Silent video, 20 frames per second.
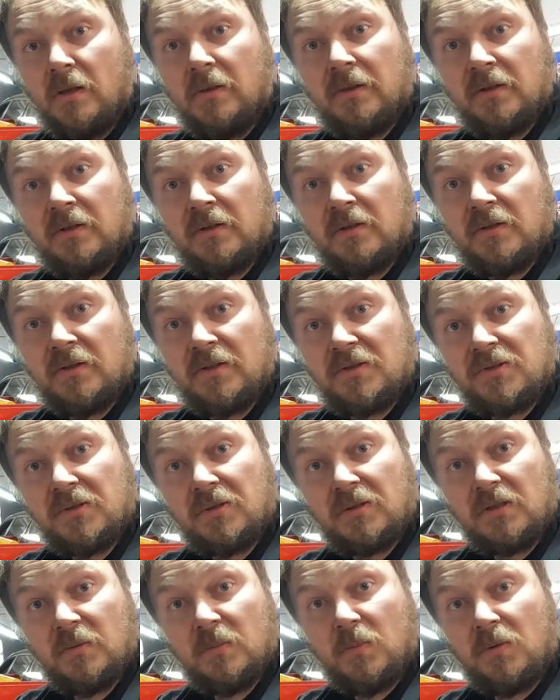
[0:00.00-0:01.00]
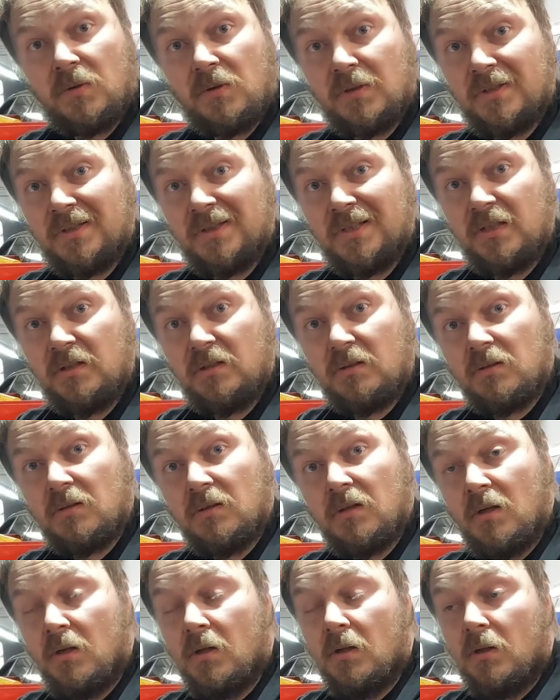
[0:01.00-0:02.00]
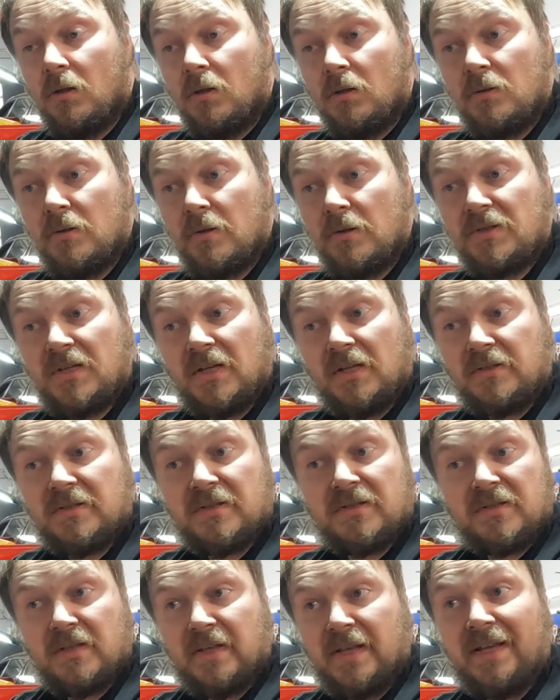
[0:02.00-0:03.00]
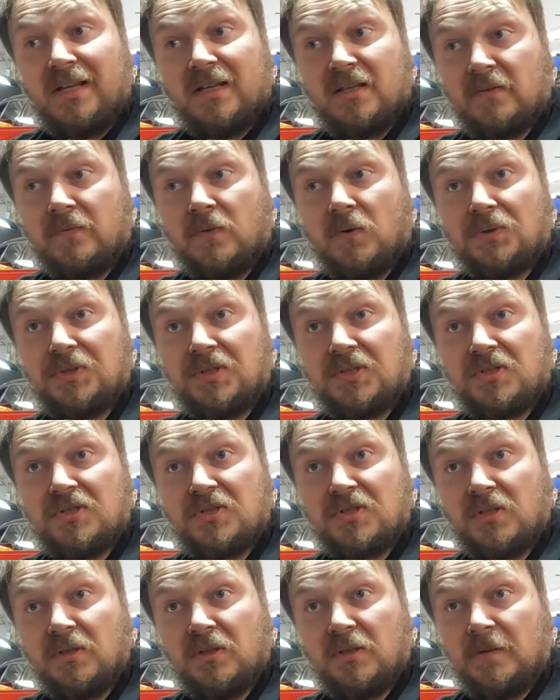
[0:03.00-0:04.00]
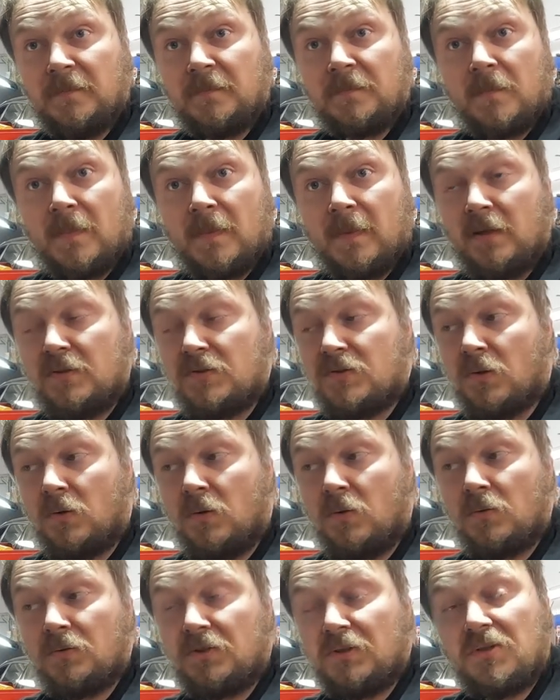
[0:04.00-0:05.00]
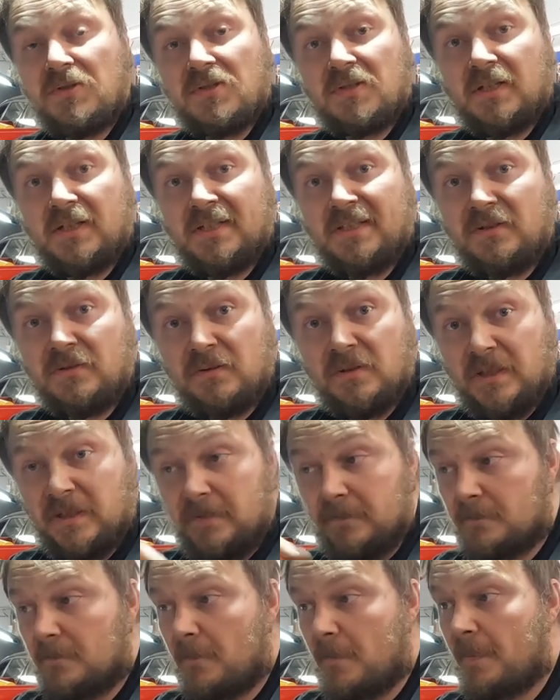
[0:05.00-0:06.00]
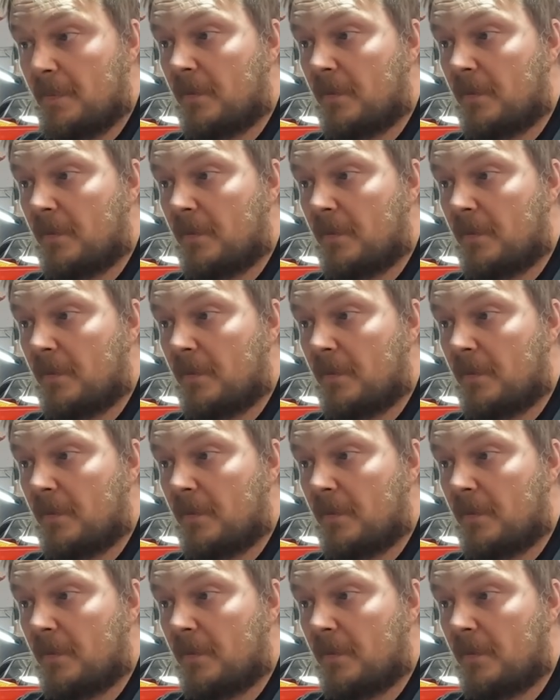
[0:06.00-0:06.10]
the, the circuit board in here senses that, hey, the voltage is good. So it turns light green.